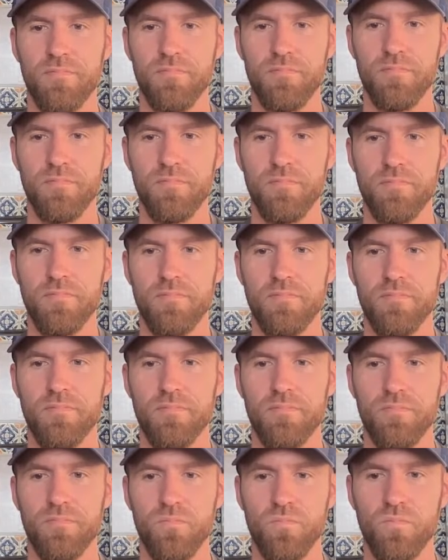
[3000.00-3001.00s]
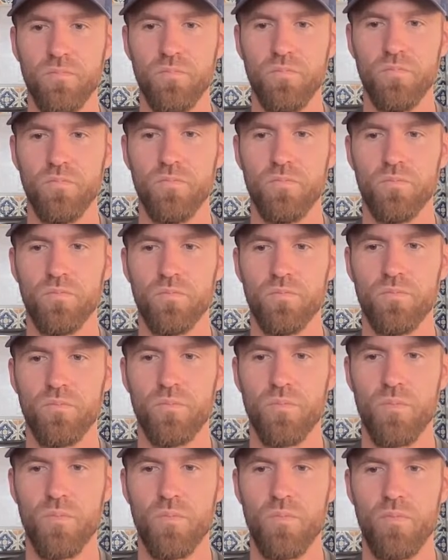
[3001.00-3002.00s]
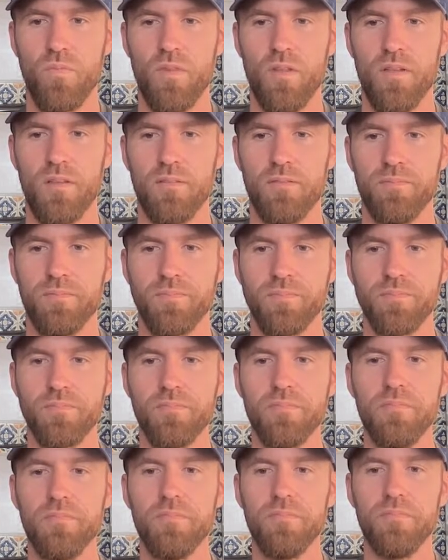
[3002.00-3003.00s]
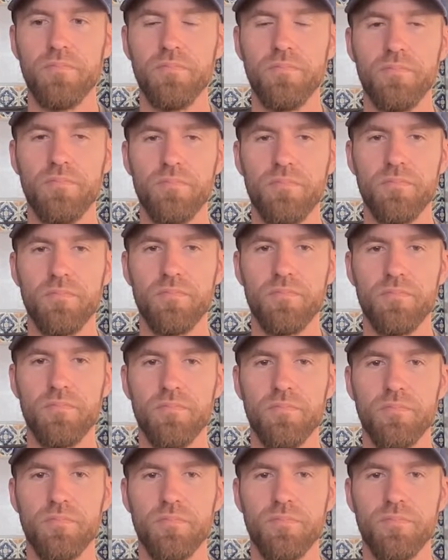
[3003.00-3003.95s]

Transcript: He wore "cun" on his shirt. Need to add a T to the end of that word.